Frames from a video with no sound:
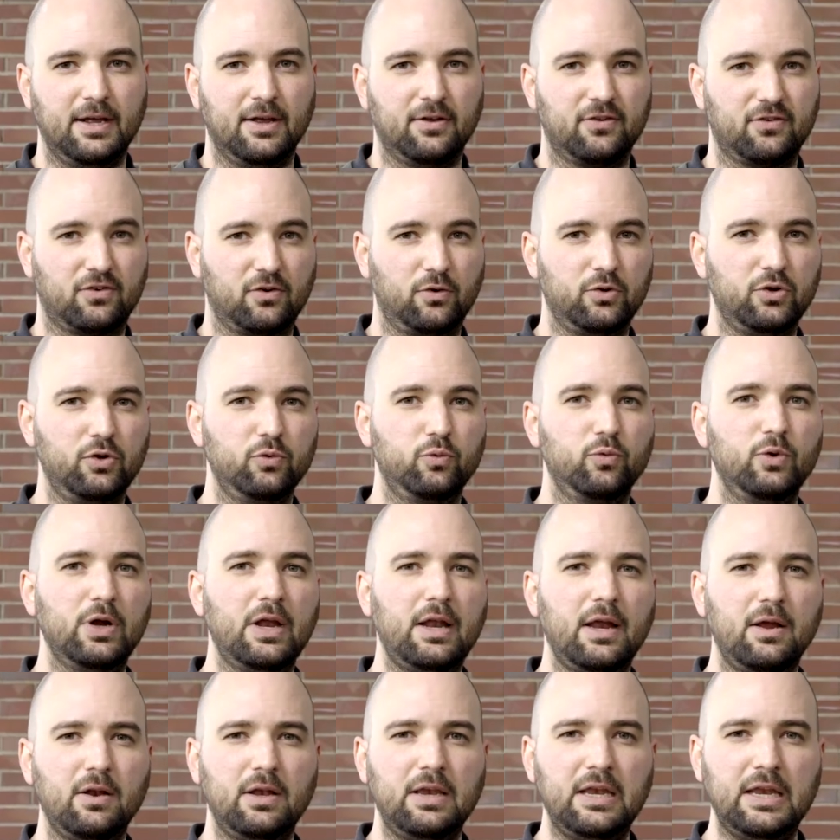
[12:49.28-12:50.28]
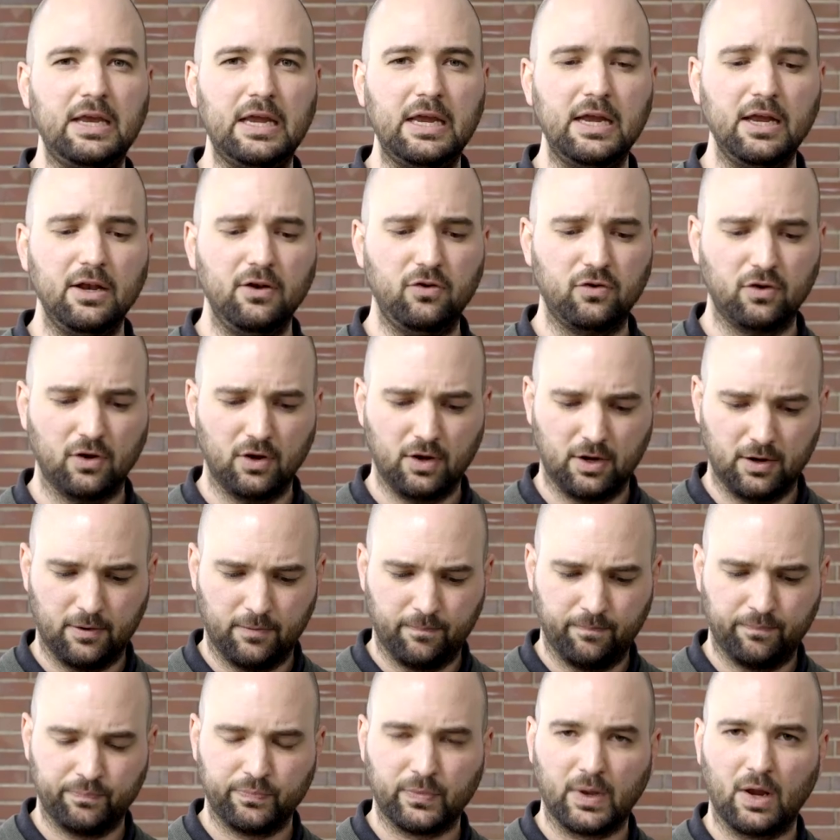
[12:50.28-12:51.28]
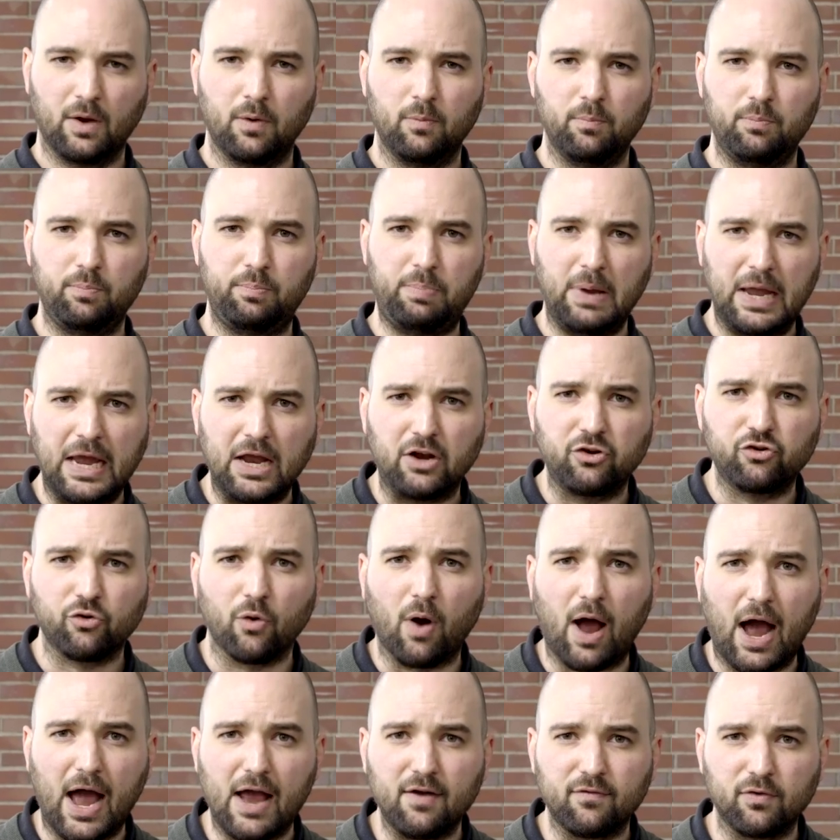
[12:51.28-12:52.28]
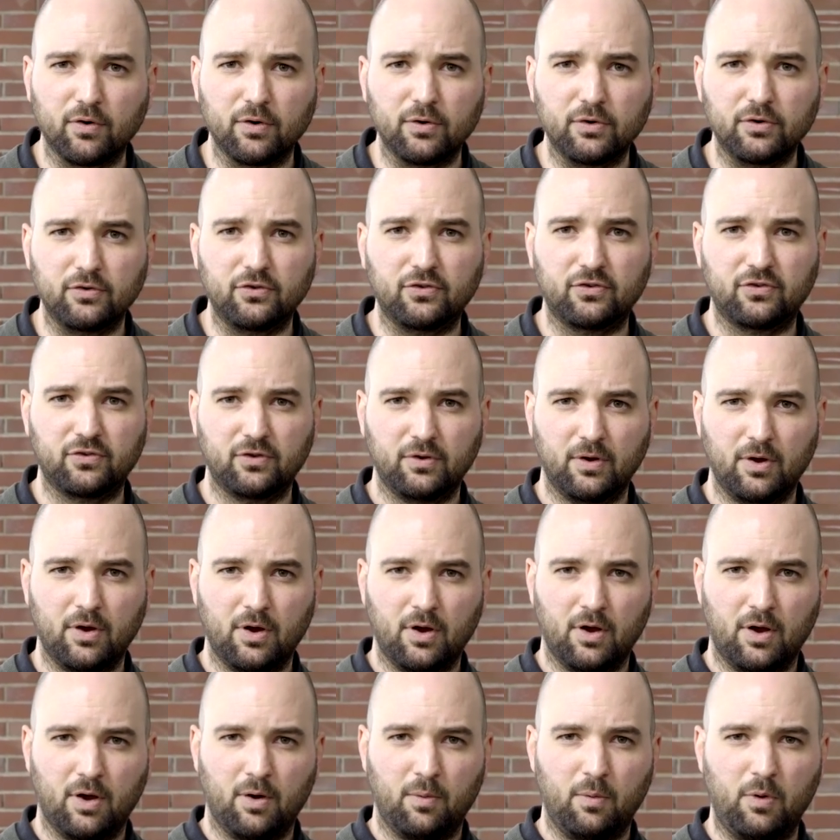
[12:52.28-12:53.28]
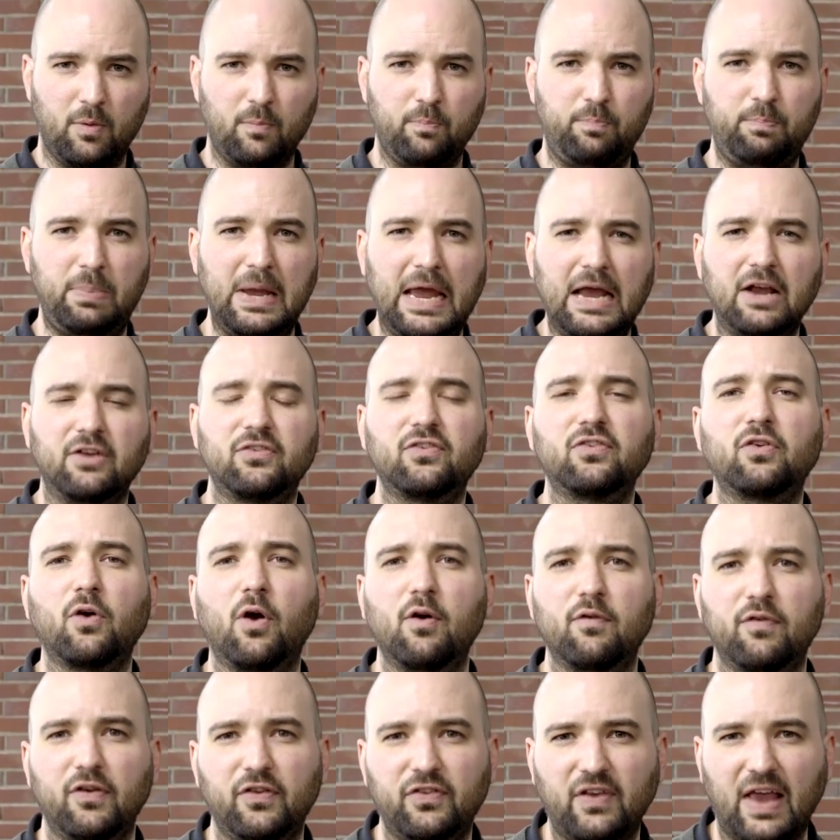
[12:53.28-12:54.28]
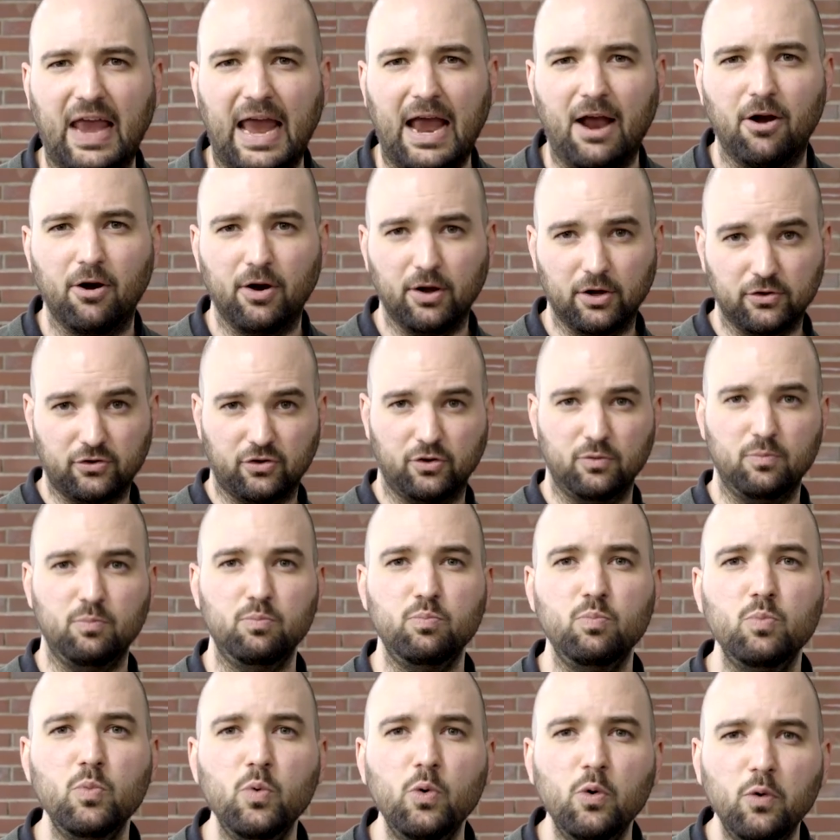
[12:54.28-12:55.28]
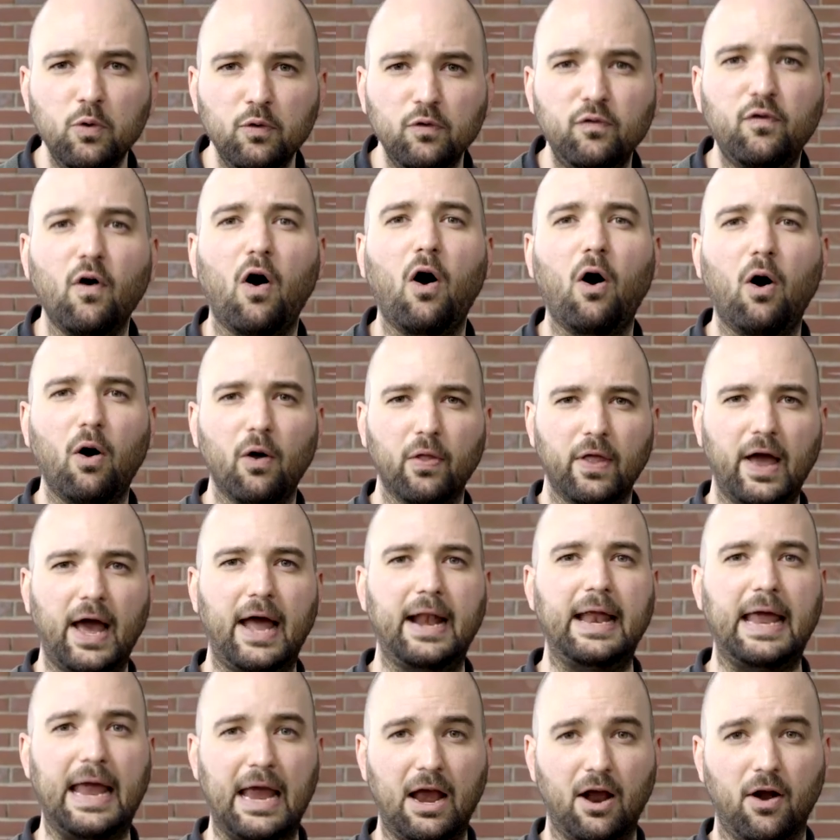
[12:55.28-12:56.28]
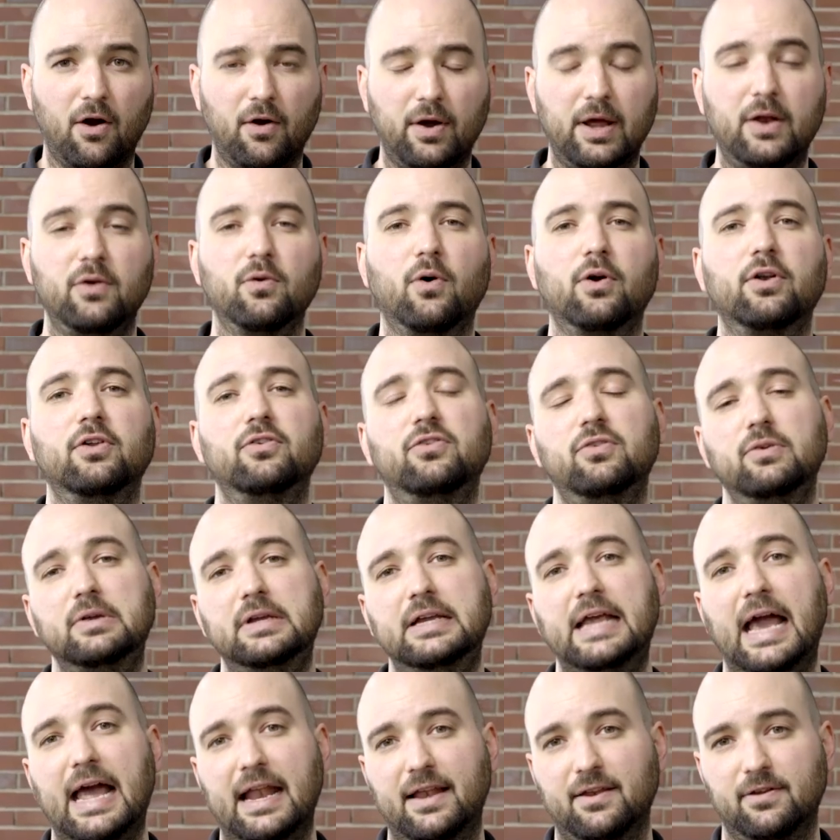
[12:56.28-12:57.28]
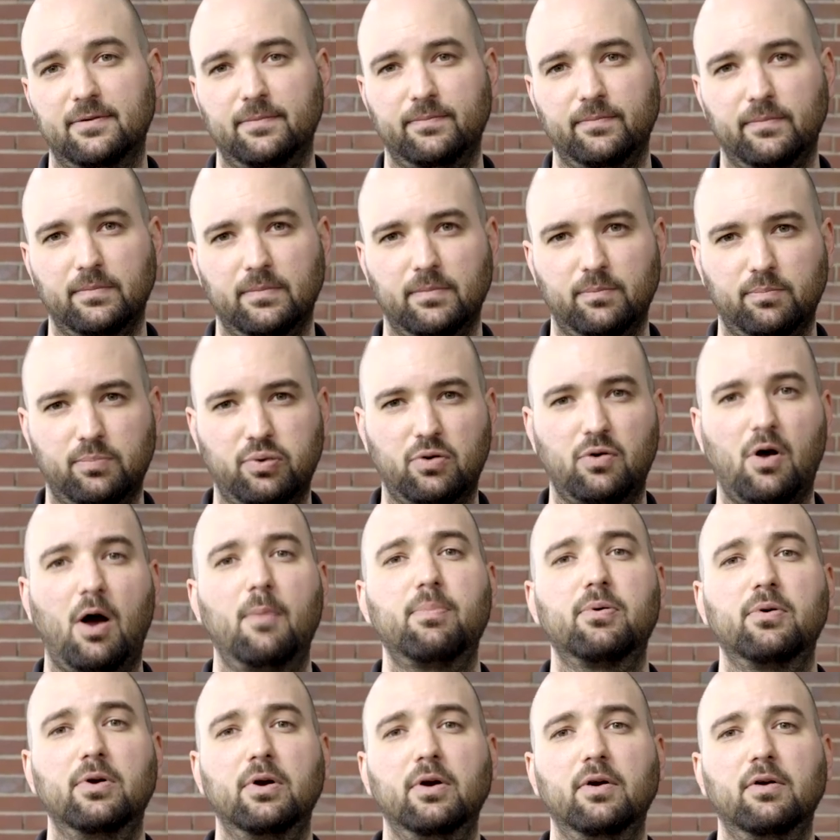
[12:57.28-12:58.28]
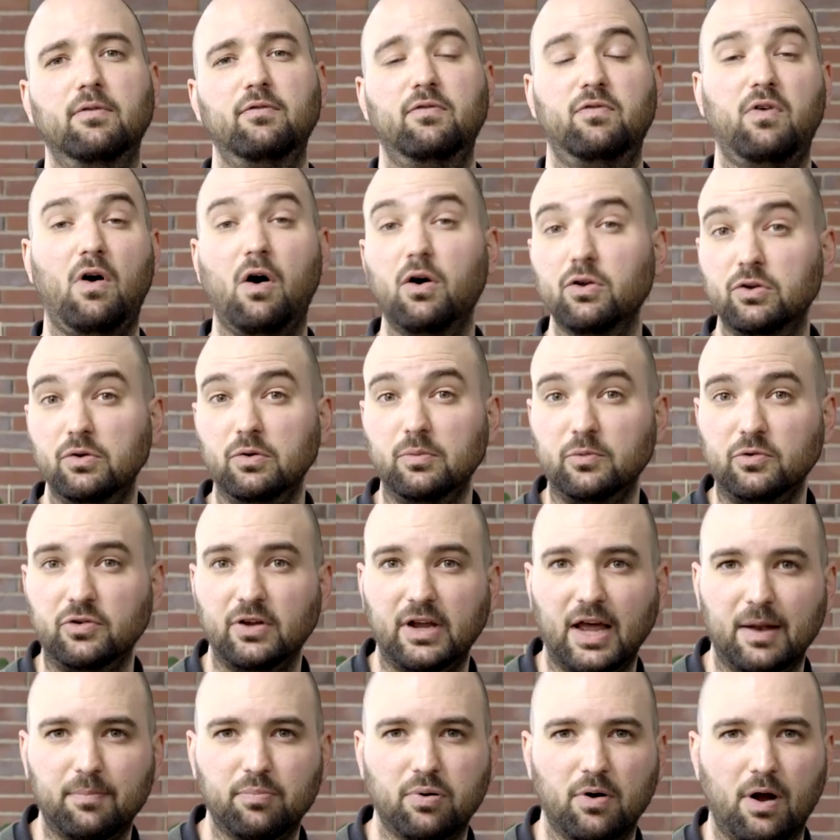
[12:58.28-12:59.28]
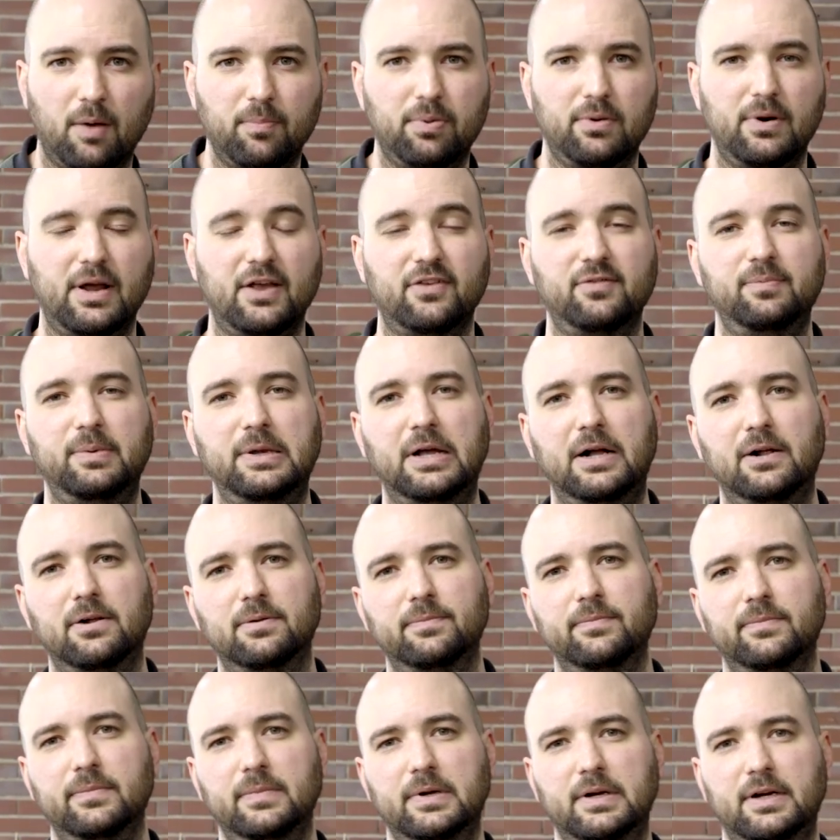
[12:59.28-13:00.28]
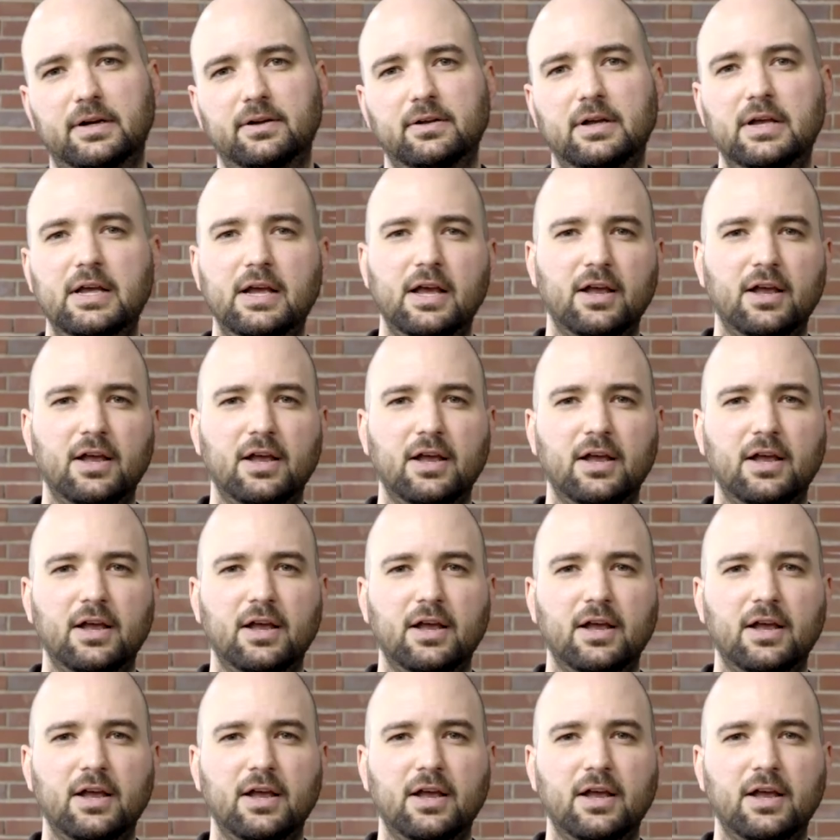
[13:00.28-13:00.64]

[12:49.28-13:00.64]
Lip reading: So you really need big drivers, big surface area to move all that air in order to get proper volume, to get proper SPL. Yeah?